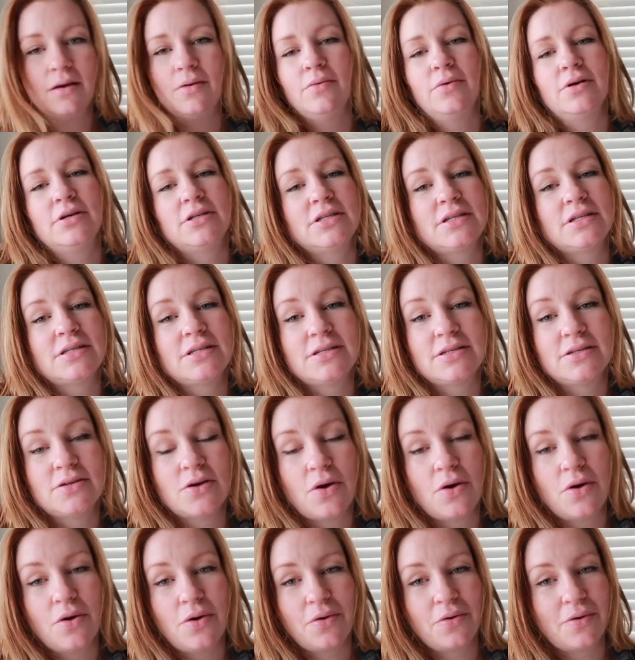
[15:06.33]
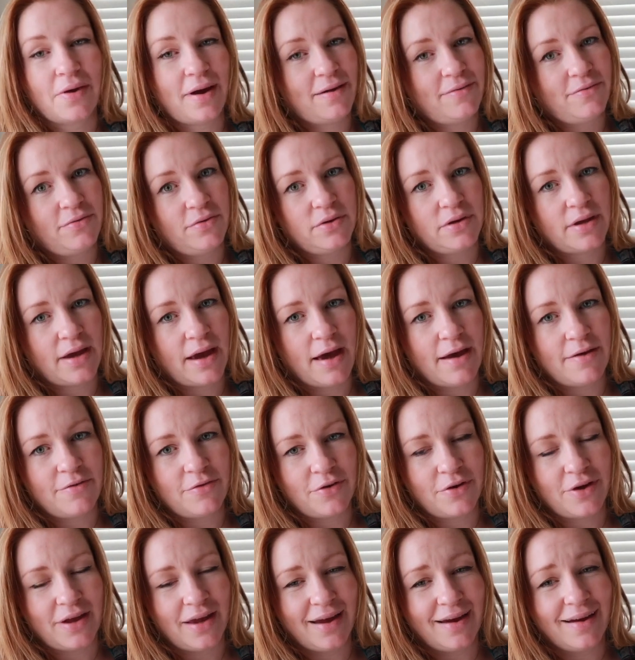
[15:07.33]
we're just so grateful to have her
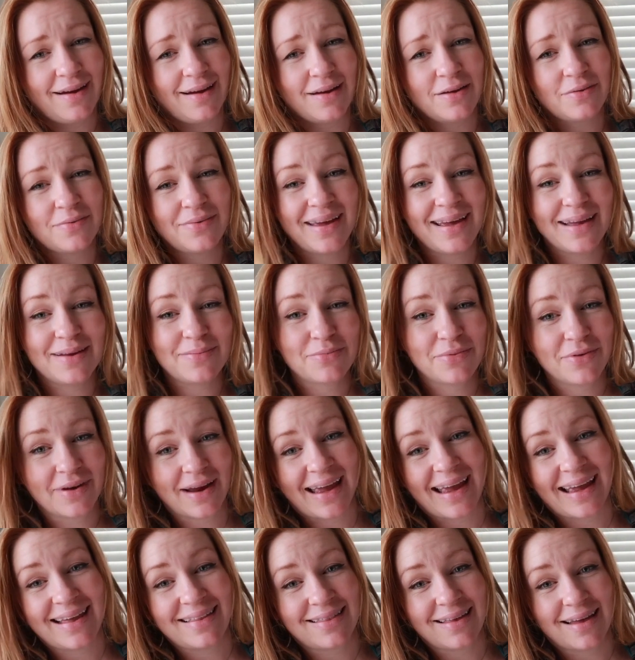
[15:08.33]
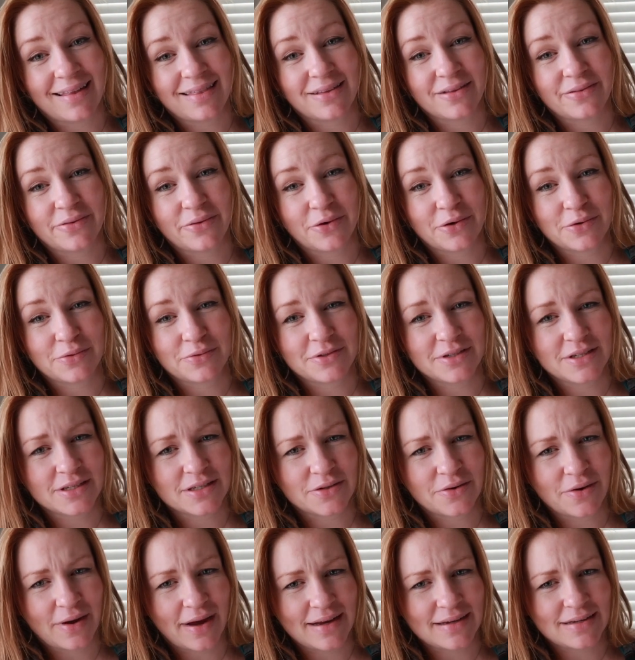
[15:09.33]
here, and we had prayed that the Lord would just
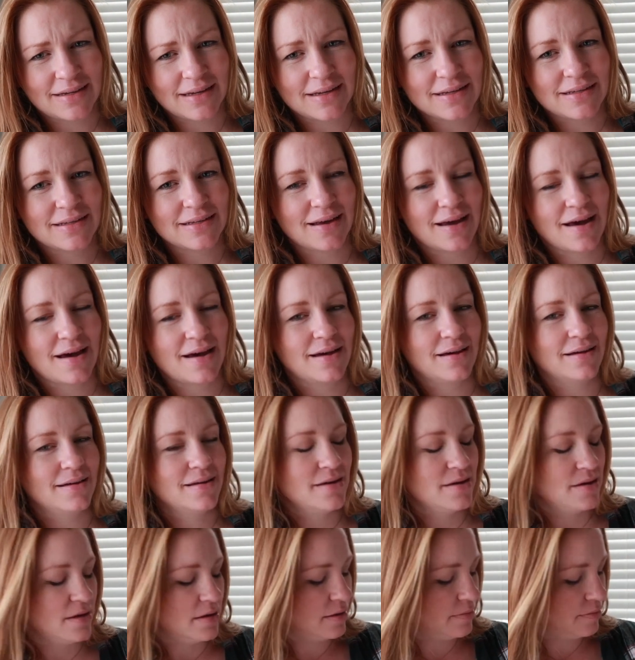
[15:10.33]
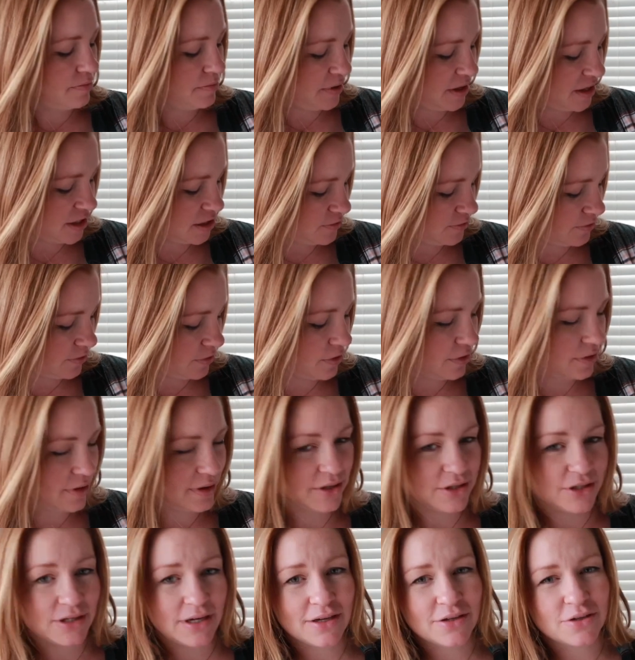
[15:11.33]
grant us a peaceful
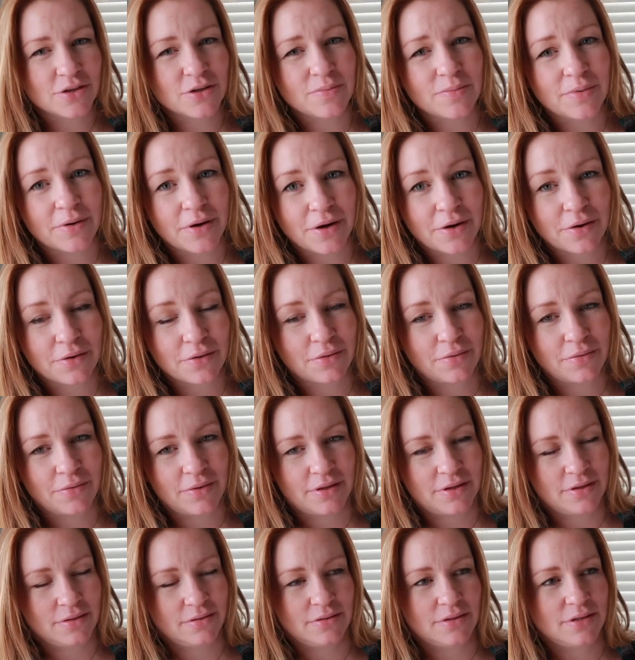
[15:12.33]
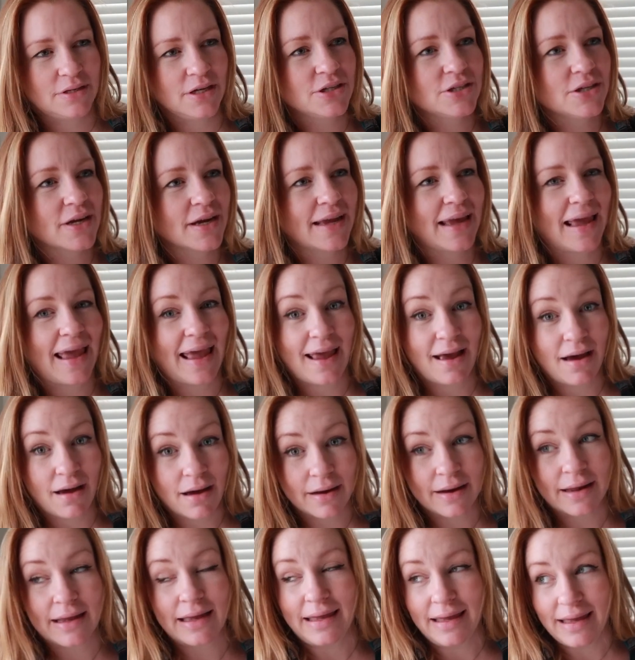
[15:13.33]
and gentle birth with such a
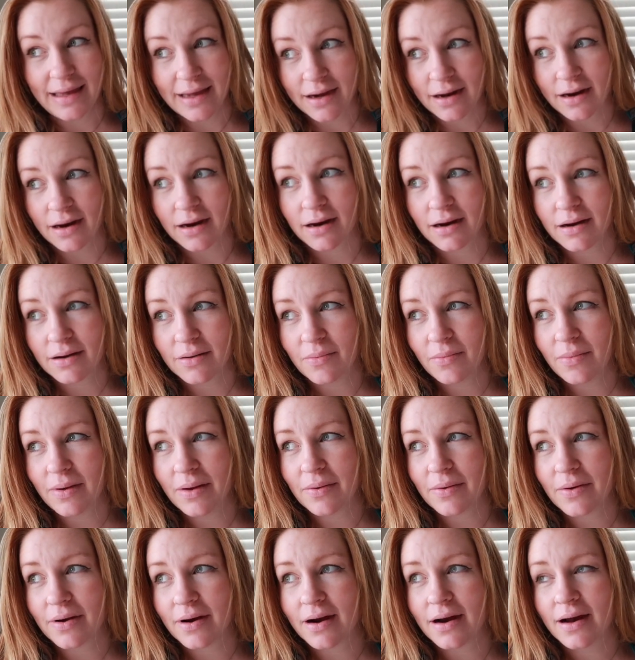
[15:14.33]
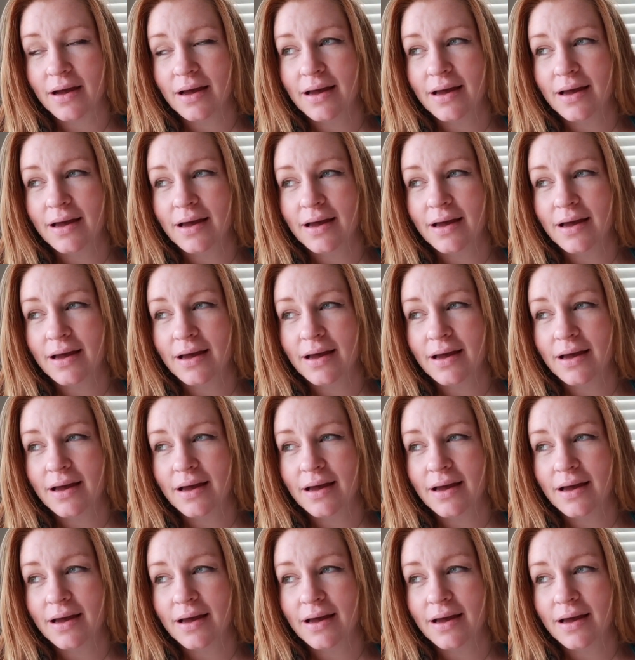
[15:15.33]
chaotic year. We were